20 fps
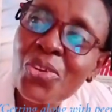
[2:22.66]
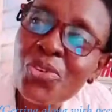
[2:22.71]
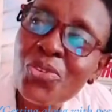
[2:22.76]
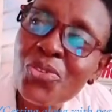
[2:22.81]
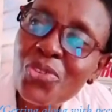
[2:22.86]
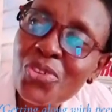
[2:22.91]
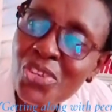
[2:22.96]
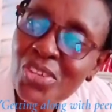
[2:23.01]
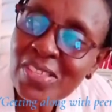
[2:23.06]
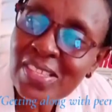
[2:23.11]

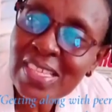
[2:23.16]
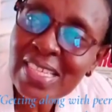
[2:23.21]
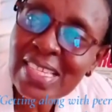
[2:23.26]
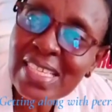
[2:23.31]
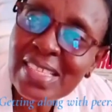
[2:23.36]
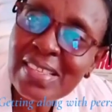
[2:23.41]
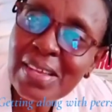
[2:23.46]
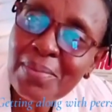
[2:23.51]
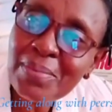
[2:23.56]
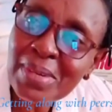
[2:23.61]

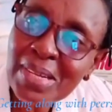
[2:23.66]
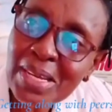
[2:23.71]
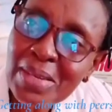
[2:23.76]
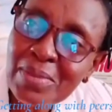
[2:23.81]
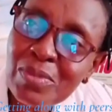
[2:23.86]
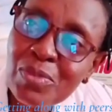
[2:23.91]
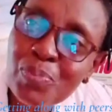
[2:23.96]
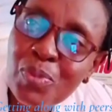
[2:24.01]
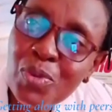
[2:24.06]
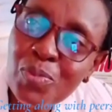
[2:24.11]
Curiosity
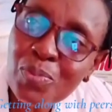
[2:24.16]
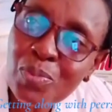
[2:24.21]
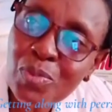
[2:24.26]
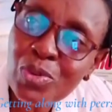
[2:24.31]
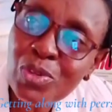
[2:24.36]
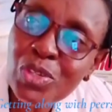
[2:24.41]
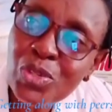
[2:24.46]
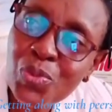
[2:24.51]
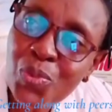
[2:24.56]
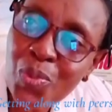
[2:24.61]
sometimes
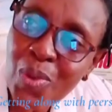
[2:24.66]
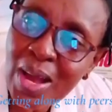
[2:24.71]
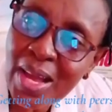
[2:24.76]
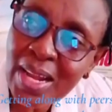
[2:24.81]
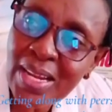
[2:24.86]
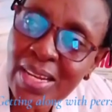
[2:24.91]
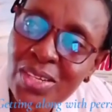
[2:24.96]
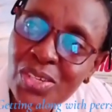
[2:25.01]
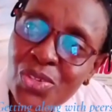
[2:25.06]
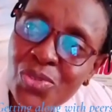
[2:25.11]
promotes
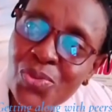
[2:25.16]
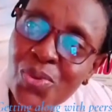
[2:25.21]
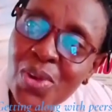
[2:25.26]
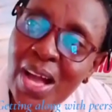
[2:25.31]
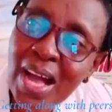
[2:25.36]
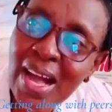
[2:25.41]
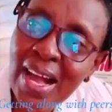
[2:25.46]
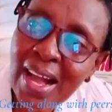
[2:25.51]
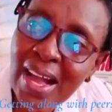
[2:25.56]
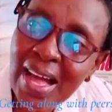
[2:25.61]
one to
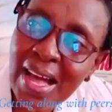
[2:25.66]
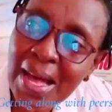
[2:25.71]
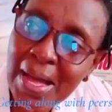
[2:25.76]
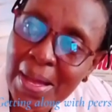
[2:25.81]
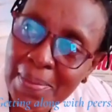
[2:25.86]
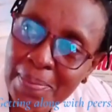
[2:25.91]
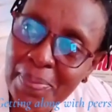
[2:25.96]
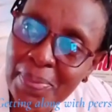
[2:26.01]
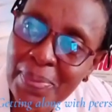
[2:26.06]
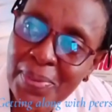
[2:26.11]
gang
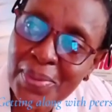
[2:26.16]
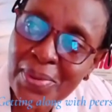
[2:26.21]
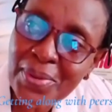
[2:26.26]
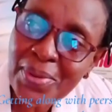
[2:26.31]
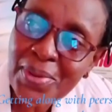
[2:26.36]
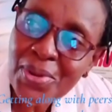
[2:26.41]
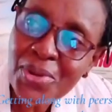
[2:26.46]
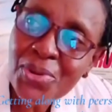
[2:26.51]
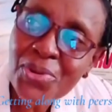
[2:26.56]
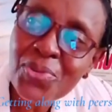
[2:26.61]
up,
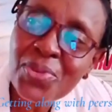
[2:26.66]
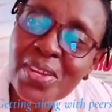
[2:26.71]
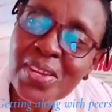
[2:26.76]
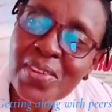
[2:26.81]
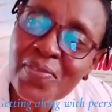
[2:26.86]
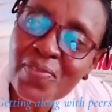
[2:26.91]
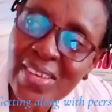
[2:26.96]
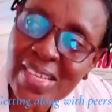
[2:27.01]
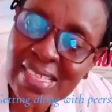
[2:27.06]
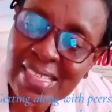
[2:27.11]
to
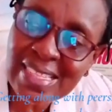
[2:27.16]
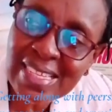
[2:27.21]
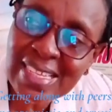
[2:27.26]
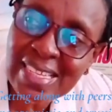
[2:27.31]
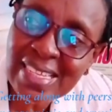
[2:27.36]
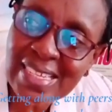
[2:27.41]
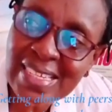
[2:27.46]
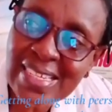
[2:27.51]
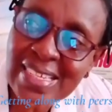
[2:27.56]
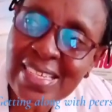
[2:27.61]

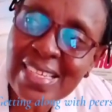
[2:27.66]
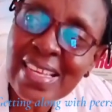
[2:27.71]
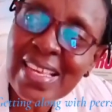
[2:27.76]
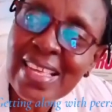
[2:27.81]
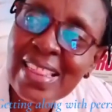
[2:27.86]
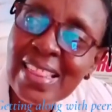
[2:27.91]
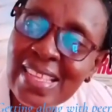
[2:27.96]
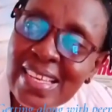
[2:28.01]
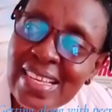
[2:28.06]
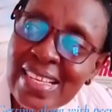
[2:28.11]
investigate
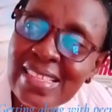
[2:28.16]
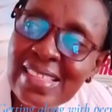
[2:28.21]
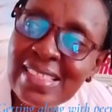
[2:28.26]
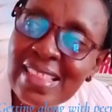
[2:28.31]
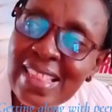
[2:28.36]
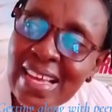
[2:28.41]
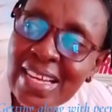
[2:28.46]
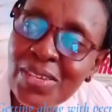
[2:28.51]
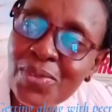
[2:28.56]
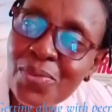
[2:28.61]
things
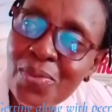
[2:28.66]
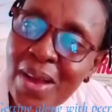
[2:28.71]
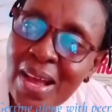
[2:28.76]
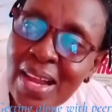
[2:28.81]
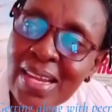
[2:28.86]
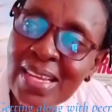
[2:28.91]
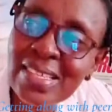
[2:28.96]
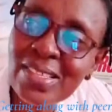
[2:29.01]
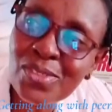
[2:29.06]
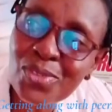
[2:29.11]
that
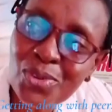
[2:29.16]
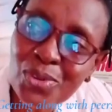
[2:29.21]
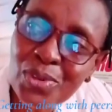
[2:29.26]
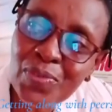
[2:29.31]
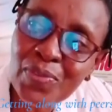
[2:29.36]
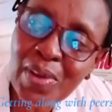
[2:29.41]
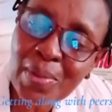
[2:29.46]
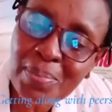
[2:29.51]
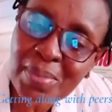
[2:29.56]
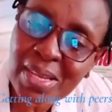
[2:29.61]
one is not
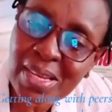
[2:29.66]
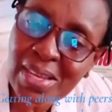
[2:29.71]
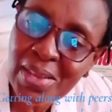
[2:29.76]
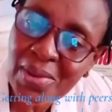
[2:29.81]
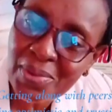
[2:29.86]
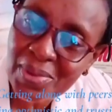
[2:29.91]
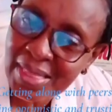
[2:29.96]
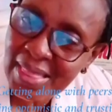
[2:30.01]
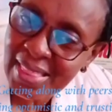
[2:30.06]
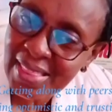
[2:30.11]
familiar
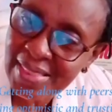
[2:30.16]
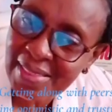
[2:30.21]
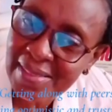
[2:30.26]
with.